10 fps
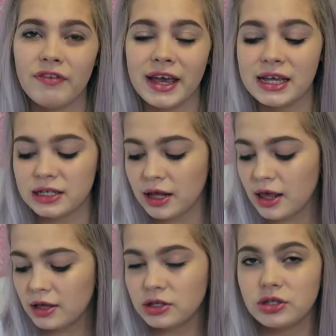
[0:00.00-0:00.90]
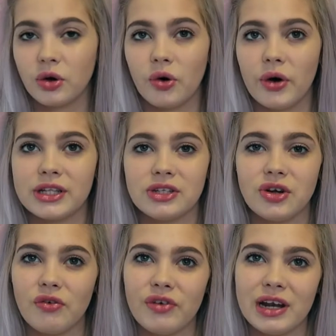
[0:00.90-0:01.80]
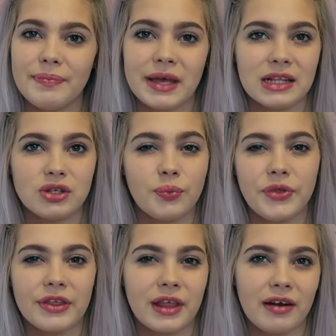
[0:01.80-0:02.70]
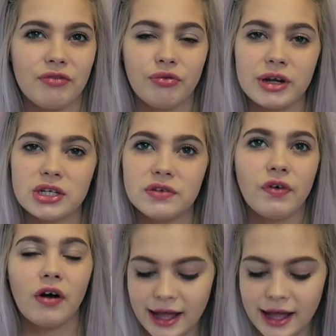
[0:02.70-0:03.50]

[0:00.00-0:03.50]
of it, so it's not really been something that I've reached for.